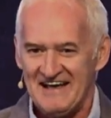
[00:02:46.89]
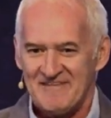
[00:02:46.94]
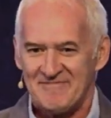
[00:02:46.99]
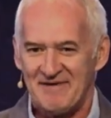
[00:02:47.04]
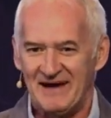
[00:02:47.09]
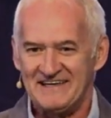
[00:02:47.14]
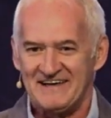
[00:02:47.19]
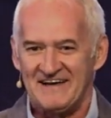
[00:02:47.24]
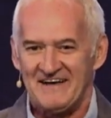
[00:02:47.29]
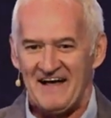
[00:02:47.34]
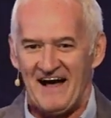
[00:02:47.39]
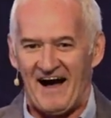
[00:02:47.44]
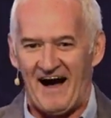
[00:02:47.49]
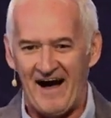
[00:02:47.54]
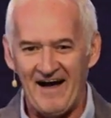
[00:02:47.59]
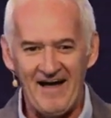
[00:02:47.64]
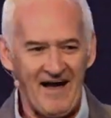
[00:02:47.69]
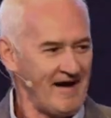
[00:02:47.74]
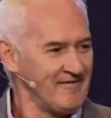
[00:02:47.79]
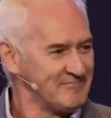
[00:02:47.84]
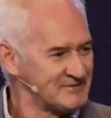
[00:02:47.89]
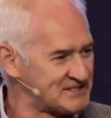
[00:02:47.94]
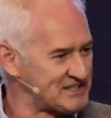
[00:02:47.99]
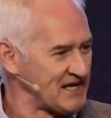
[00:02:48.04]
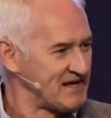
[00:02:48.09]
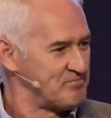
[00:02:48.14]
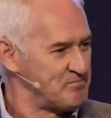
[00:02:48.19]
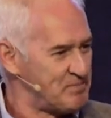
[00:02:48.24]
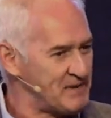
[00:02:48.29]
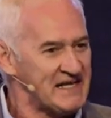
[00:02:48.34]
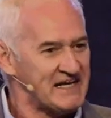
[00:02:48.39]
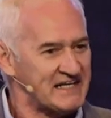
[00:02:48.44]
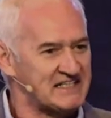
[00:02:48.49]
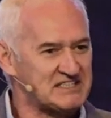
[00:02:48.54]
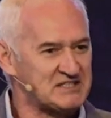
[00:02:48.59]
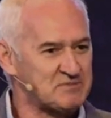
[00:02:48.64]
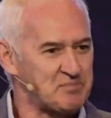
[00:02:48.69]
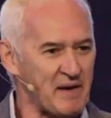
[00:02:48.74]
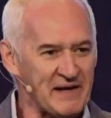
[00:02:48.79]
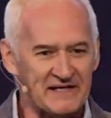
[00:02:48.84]
But I, am saying be
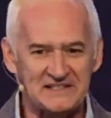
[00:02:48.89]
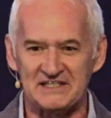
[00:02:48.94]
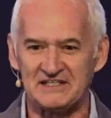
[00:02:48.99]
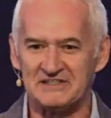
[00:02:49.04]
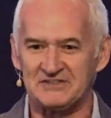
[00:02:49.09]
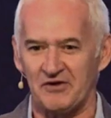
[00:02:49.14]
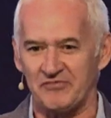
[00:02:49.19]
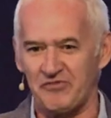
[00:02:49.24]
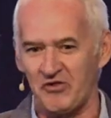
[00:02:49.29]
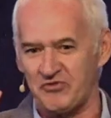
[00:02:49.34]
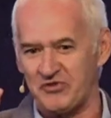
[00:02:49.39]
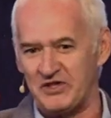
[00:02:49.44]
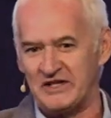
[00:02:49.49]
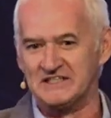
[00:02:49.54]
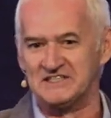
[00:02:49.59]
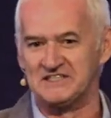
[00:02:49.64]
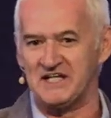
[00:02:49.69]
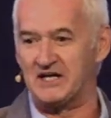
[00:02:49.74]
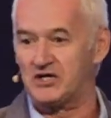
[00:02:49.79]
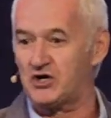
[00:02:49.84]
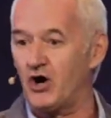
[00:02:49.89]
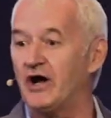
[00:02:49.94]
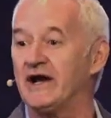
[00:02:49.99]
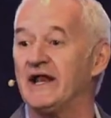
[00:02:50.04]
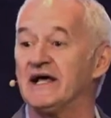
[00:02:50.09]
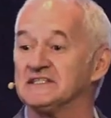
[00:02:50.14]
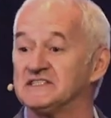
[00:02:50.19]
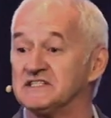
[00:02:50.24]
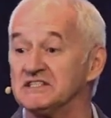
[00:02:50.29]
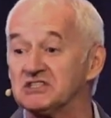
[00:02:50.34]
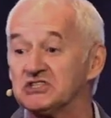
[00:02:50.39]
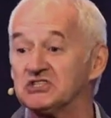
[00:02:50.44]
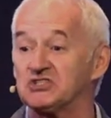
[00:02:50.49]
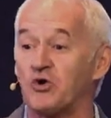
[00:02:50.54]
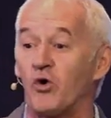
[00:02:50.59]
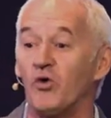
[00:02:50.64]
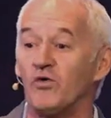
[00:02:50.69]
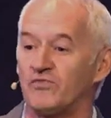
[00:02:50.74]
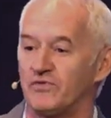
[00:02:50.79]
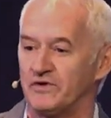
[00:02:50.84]
expectant of the things that God has in
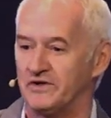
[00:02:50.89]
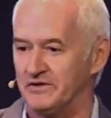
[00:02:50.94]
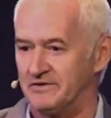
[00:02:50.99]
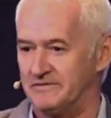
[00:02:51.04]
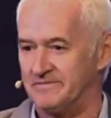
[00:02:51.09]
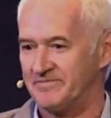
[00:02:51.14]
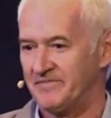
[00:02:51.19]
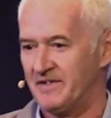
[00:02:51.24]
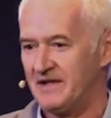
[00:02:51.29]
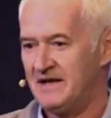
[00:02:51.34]
store for you.